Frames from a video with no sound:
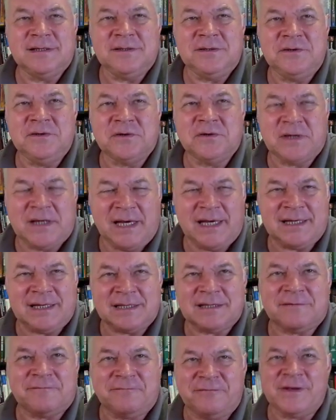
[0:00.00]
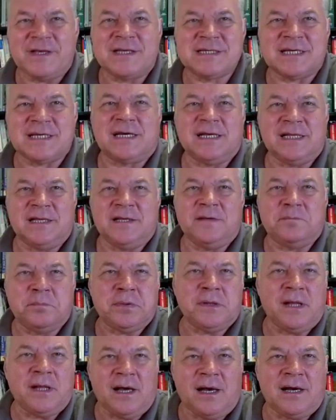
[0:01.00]
you cannot physically
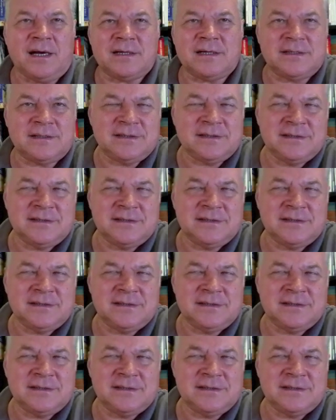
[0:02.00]
plug